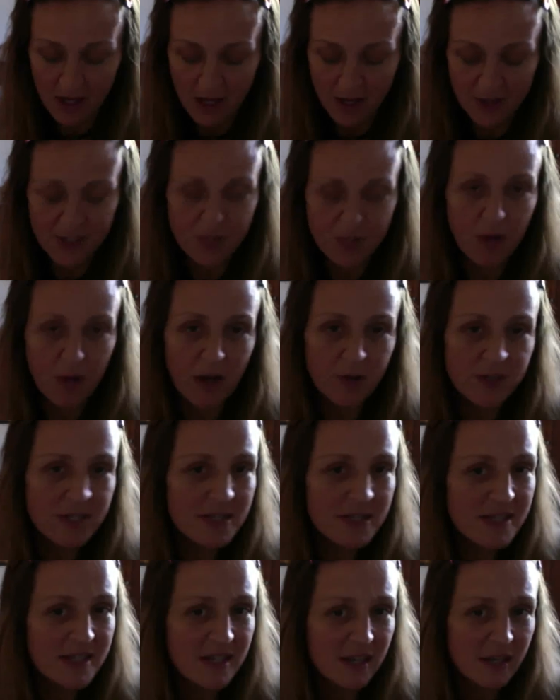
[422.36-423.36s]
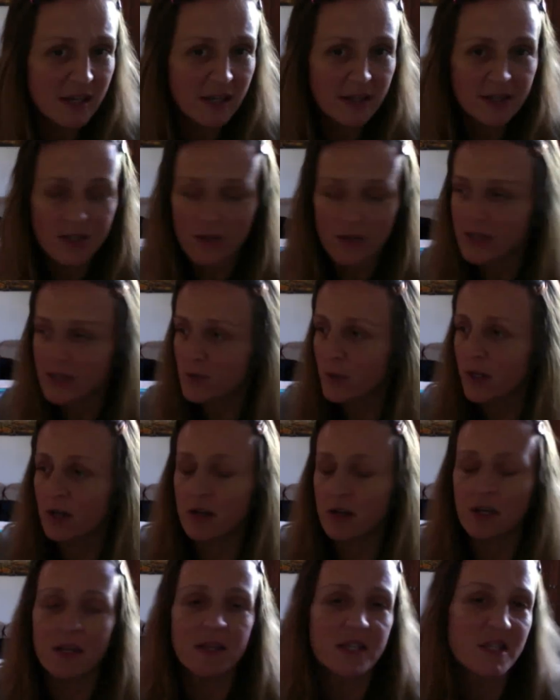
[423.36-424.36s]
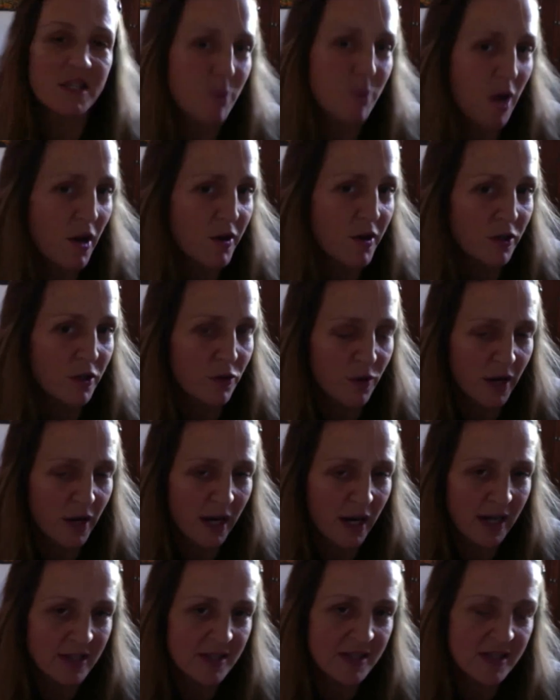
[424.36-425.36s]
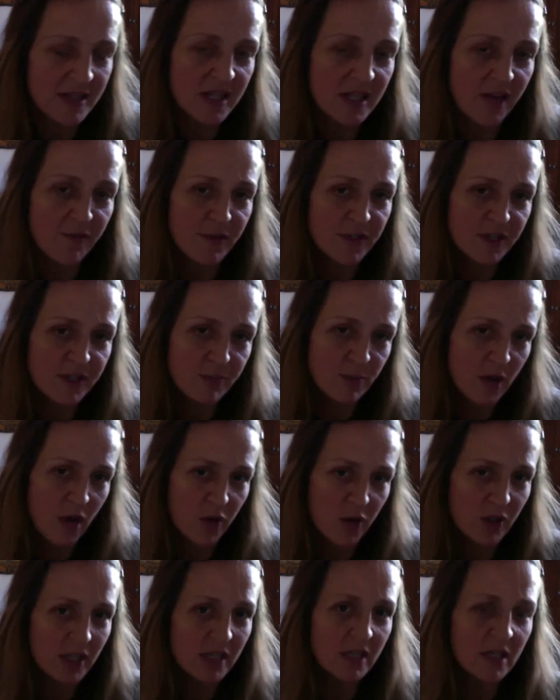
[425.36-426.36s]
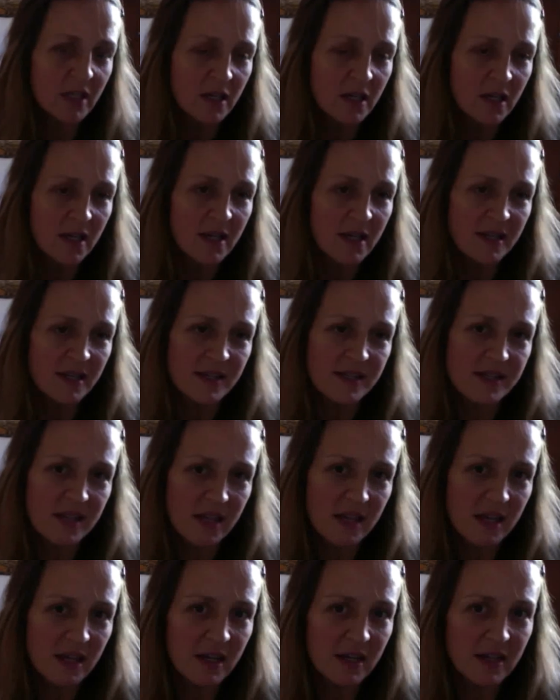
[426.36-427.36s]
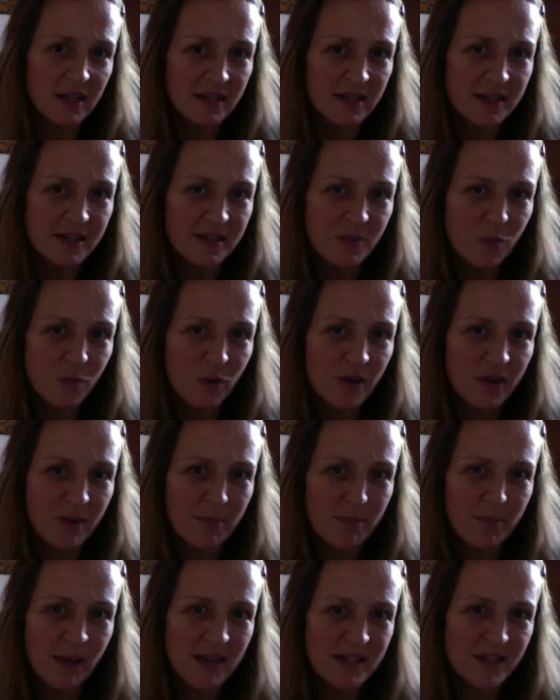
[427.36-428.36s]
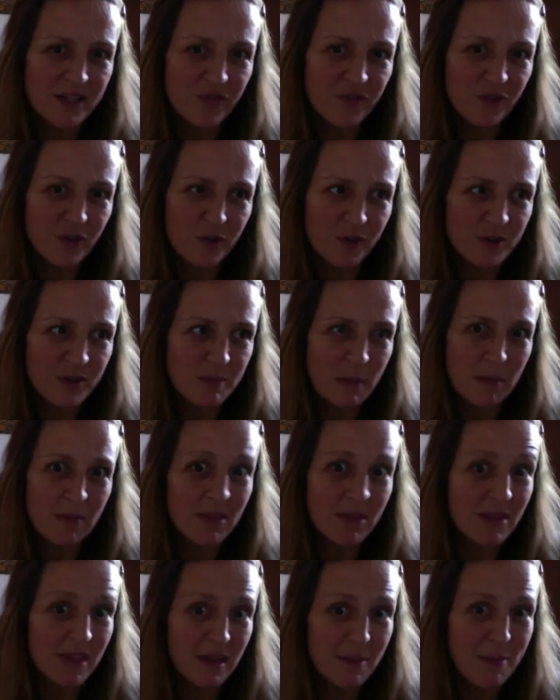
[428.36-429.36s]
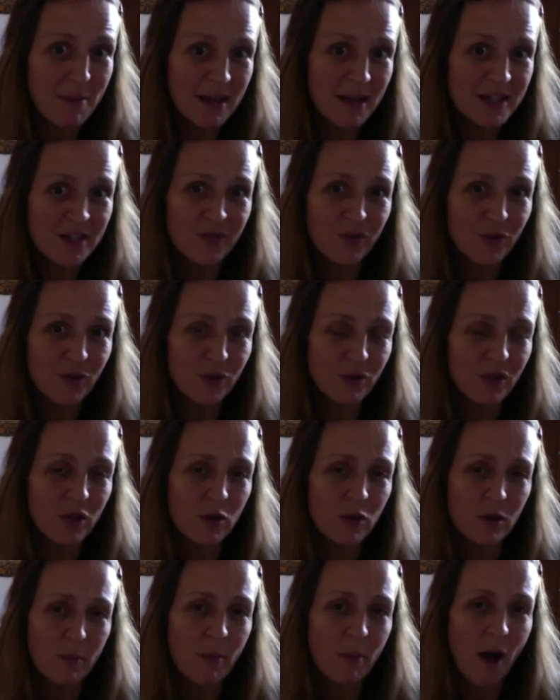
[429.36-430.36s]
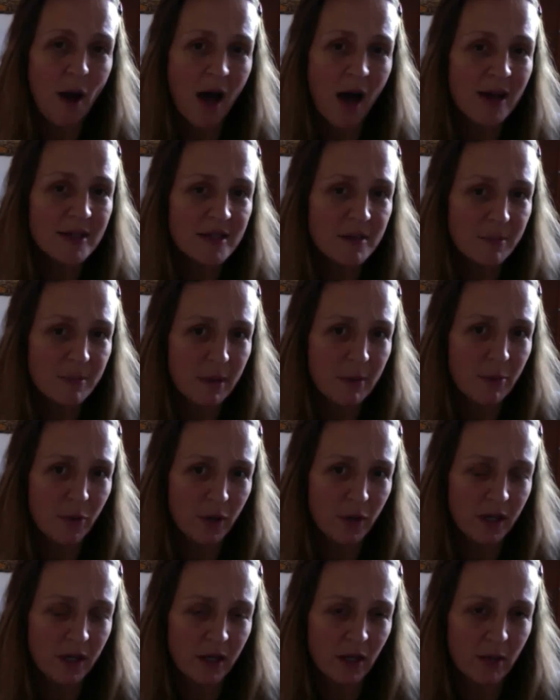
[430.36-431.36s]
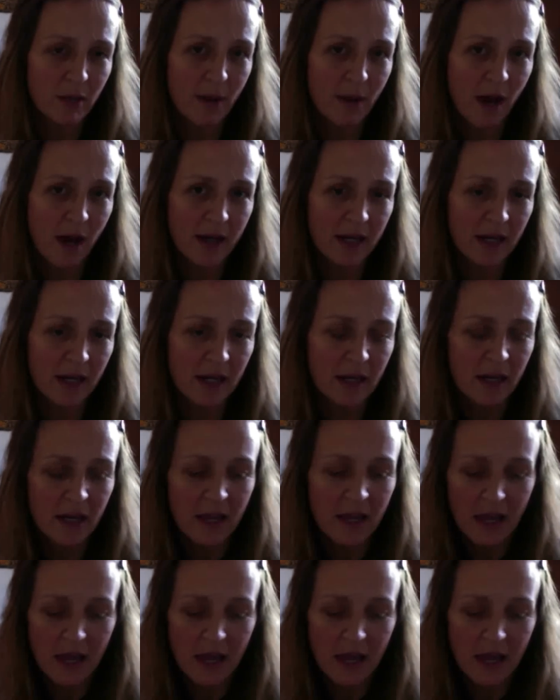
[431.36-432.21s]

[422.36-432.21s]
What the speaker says: Sprouts and seeds. So that's why you're eating the sprouted grains and stuff. A sprouted seed is one of the best foods, maybe the best food that you could possibly put in your body.